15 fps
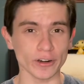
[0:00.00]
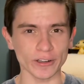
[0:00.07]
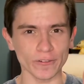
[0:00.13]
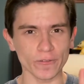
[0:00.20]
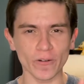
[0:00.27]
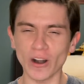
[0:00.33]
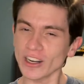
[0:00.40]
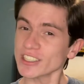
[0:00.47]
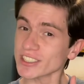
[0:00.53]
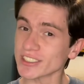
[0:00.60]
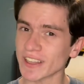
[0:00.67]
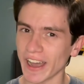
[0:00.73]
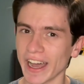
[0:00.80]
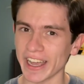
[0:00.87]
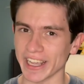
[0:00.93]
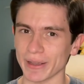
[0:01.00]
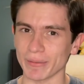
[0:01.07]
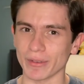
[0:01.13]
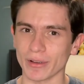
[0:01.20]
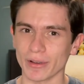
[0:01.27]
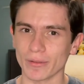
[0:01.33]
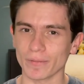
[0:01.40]
the first time,
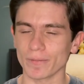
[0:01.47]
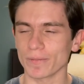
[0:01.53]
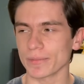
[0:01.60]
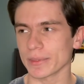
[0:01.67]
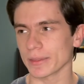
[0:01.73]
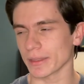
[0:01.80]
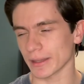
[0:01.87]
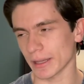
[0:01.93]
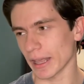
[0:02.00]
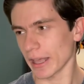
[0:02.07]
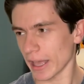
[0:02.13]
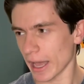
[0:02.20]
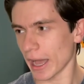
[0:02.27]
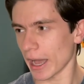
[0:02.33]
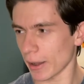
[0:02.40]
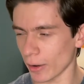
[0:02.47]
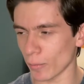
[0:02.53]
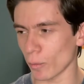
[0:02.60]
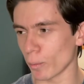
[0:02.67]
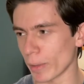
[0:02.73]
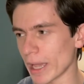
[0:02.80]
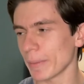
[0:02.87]

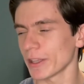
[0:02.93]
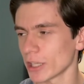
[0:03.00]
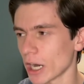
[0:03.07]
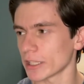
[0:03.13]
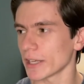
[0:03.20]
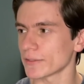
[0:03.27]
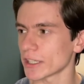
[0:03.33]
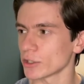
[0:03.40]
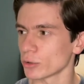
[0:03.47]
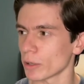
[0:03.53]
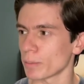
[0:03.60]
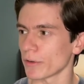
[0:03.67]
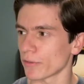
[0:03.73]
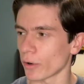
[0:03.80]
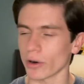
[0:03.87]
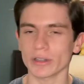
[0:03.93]
maybe not if they do it before